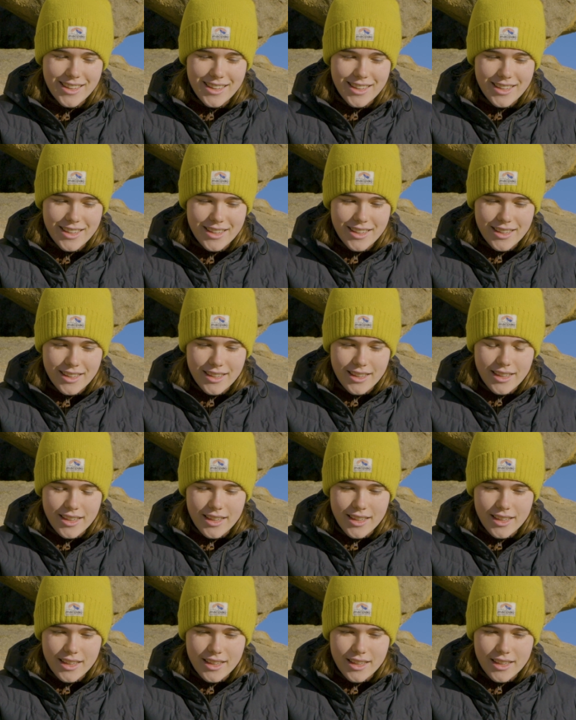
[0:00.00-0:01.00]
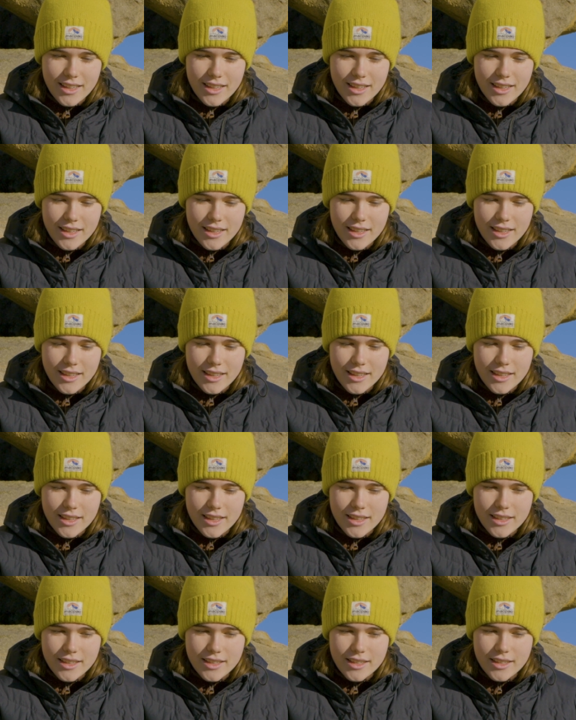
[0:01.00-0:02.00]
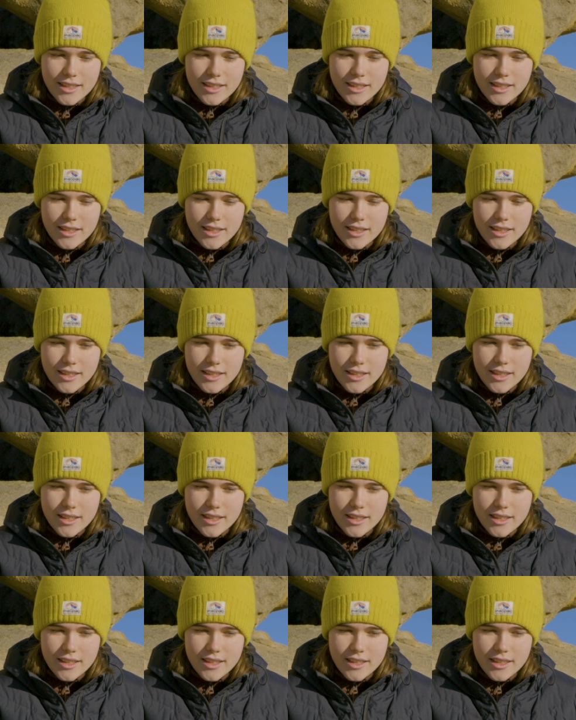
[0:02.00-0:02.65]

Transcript: Nobody speaks.